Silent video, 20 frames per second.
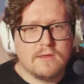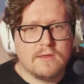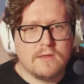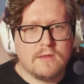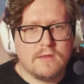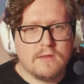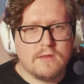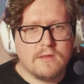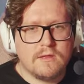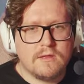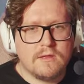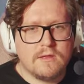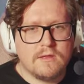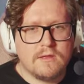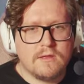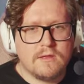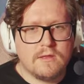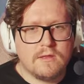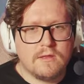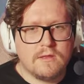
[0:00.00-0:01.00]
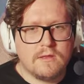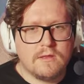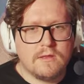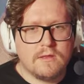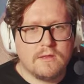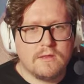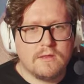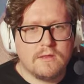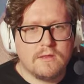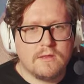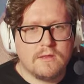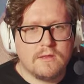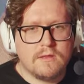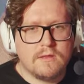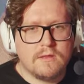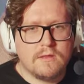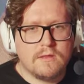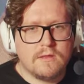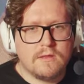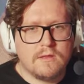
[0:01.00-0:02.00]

(silence)